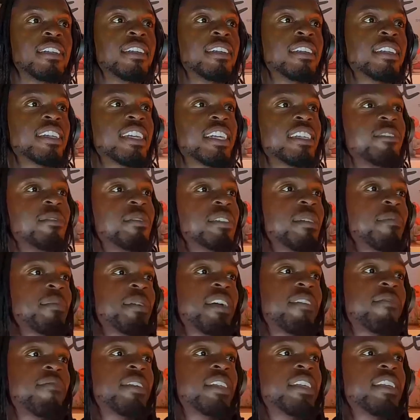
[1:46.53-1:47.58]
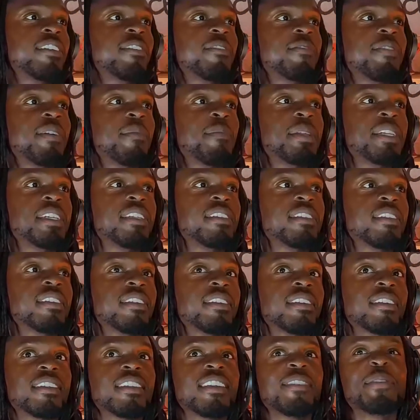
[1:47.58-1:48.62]
Can you send me that video, Feminista?
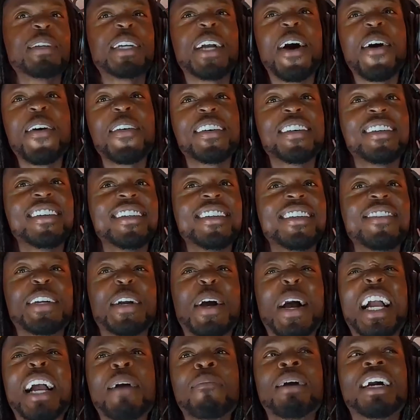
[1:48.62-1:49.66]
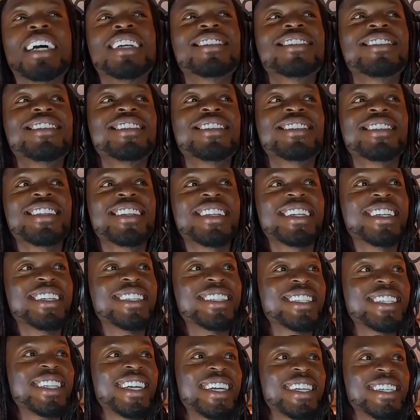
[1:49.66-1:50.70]
There we go. There we go. I got my assistant here
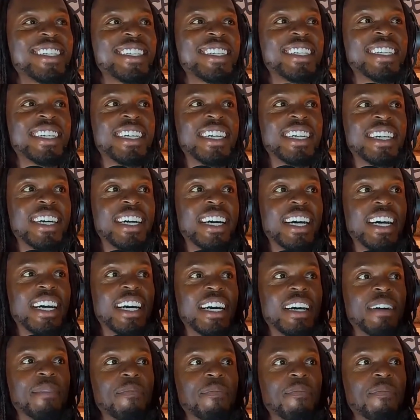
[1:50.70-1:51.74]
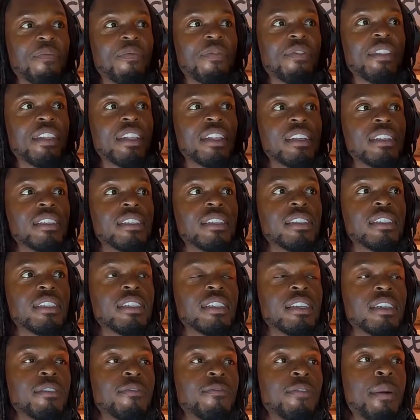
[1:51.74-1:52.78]
today. The
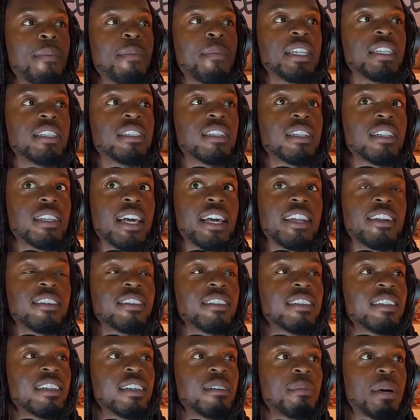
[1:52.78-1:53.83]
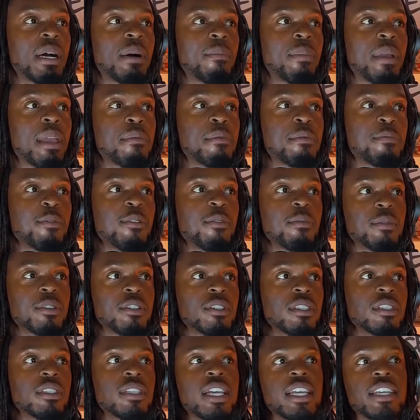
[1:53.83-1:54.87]
Feminista letter about baby
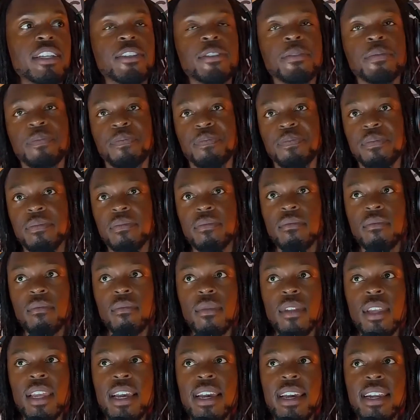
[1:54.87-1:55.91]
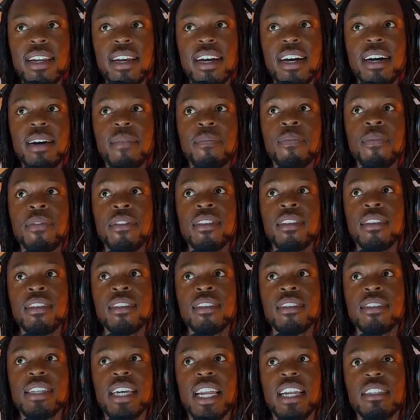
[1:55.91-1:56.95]
boomers. Thank you. And
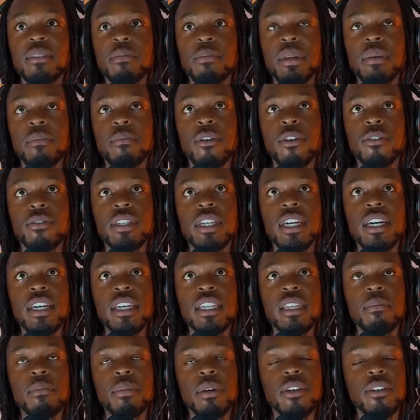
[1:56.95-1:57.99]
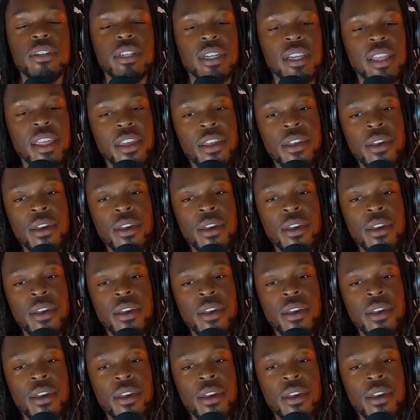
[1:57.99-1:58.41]
shout out to Big Bro Doug in the building.